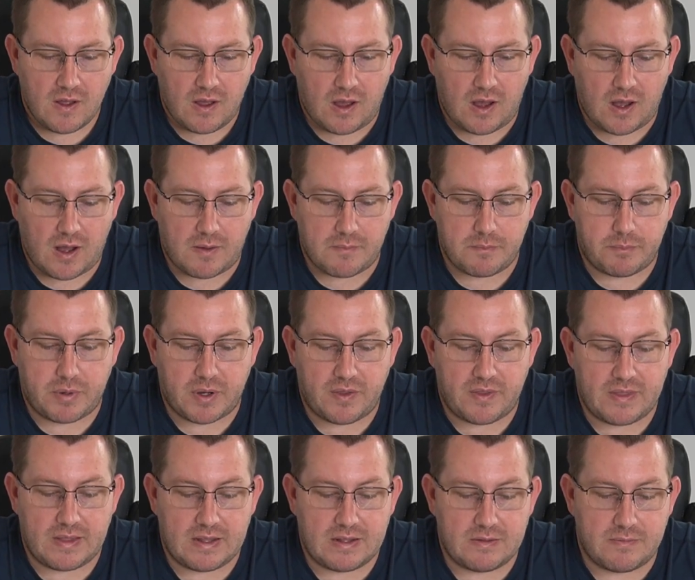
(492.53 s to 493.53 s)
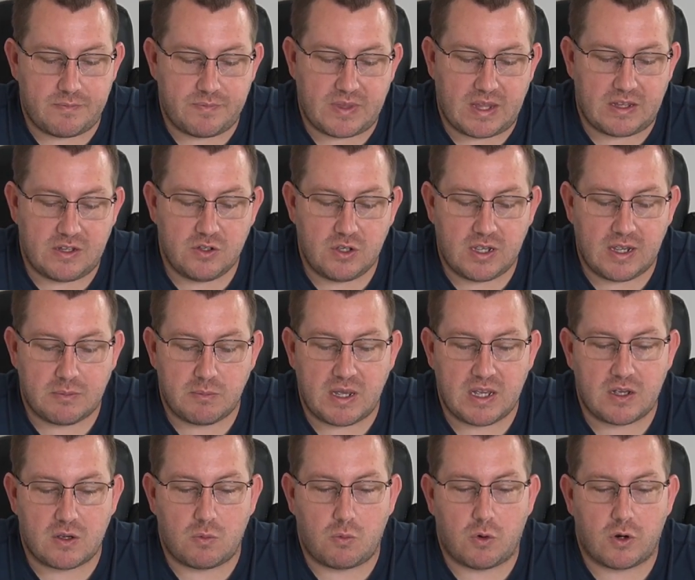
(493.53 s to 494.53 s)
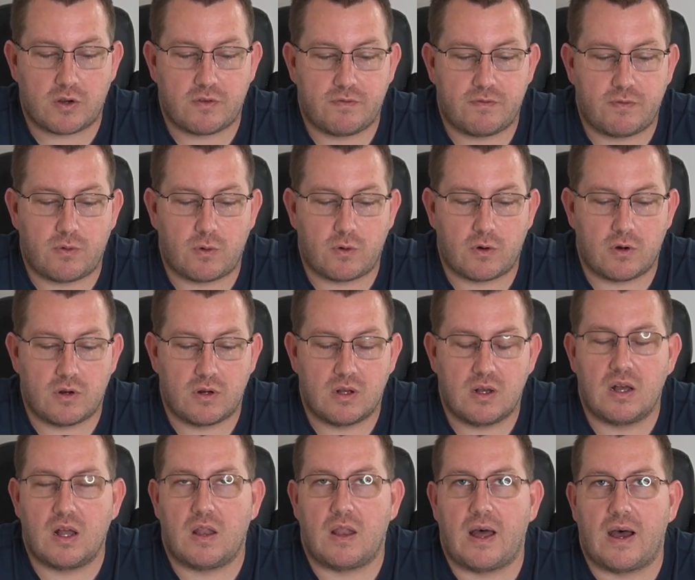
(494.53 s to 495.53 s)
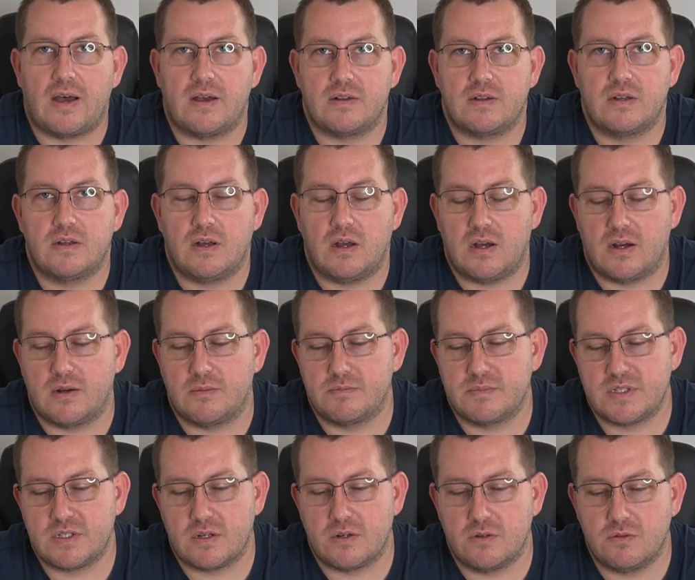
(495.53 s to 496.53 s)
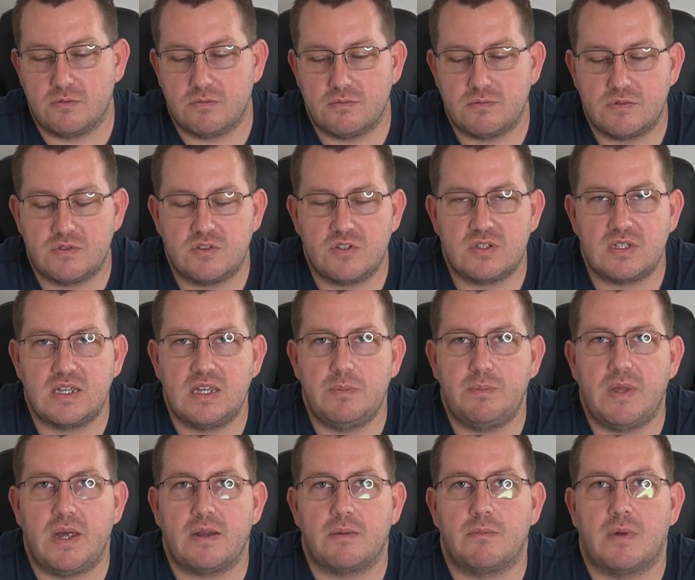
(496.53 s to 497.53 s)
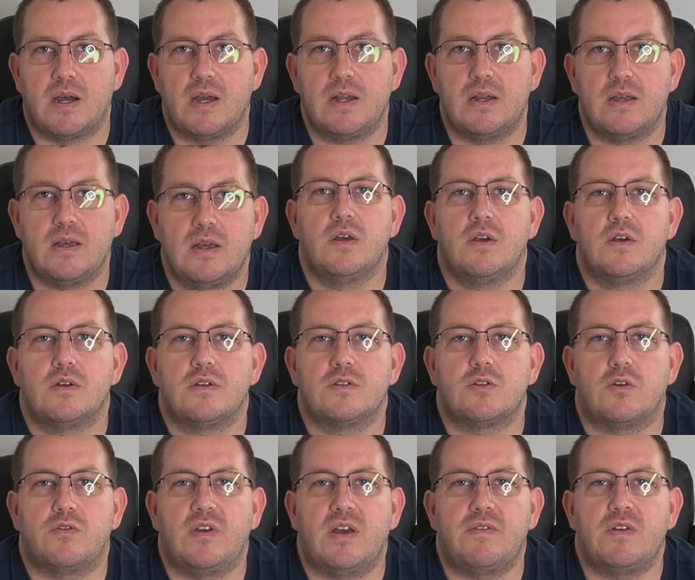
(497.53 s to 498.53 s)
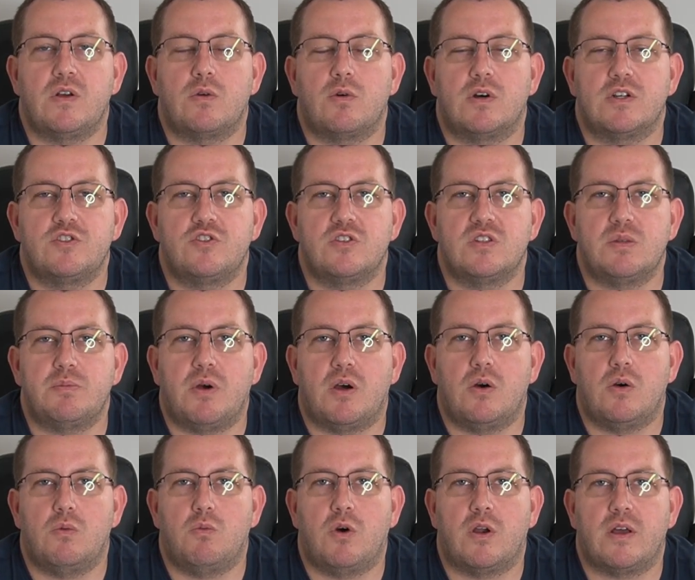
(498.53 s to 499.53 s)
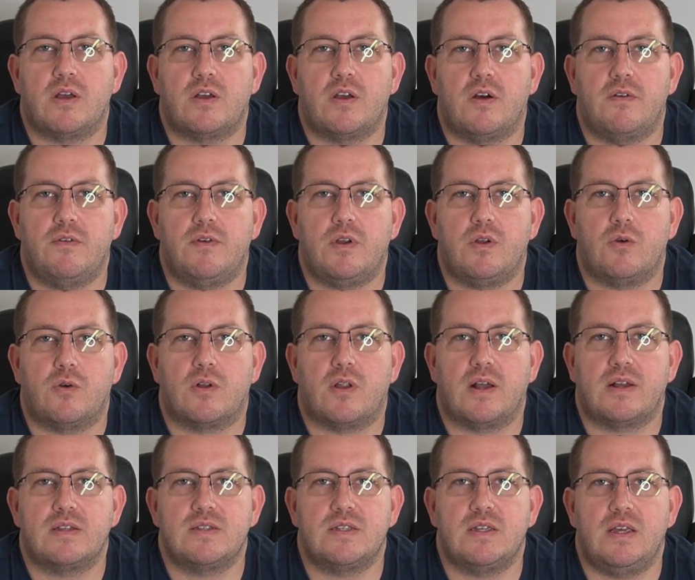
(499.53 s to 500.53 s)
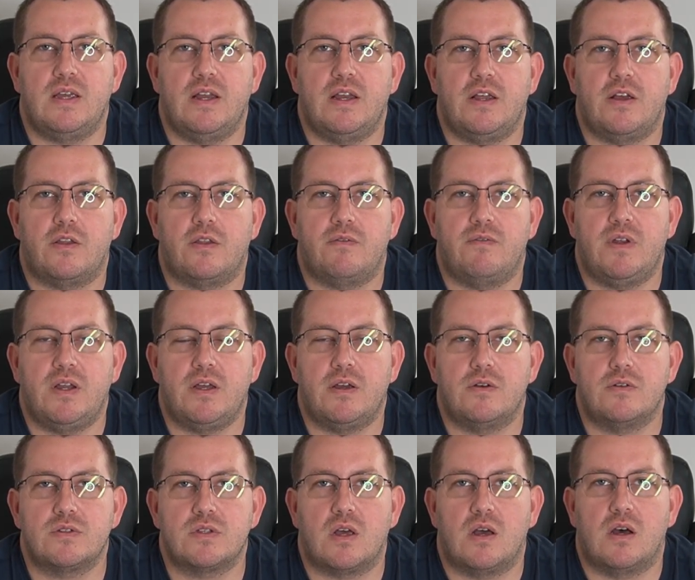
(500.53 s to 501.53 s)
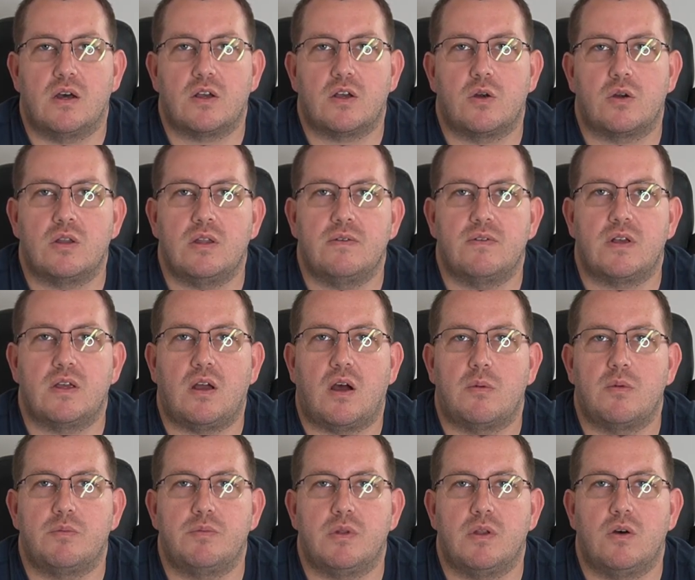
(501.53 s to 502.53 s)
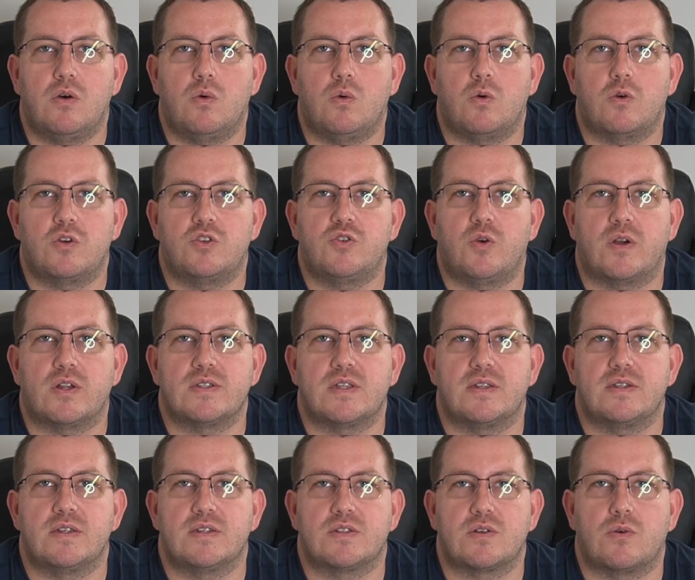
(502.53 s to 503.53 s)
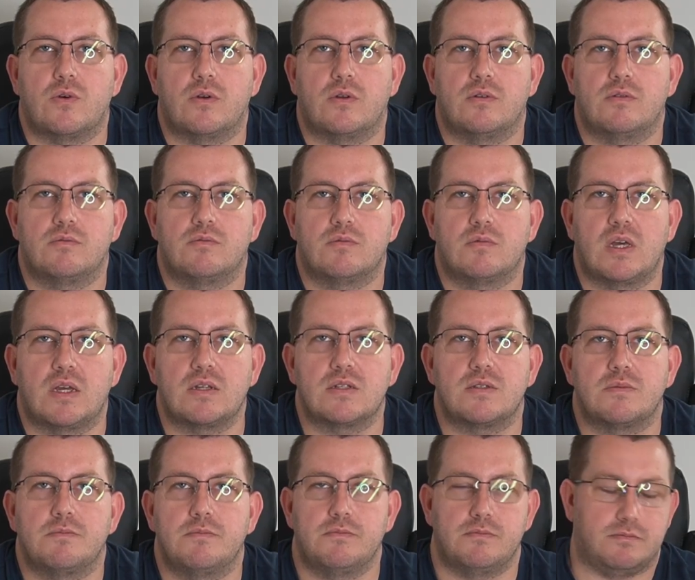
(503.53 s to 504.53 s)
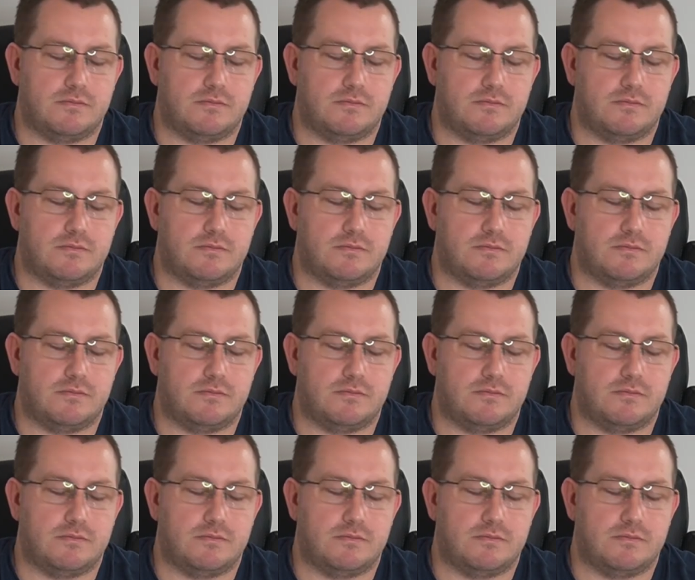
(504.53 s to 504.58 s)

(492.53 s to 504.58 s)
Um, but you can make it work for a lot. Um, so just keep that in mind. So if you have any questions about what I covered or like to see any other videos, uh, go to leave a comment below or join us on Discord. Thanks.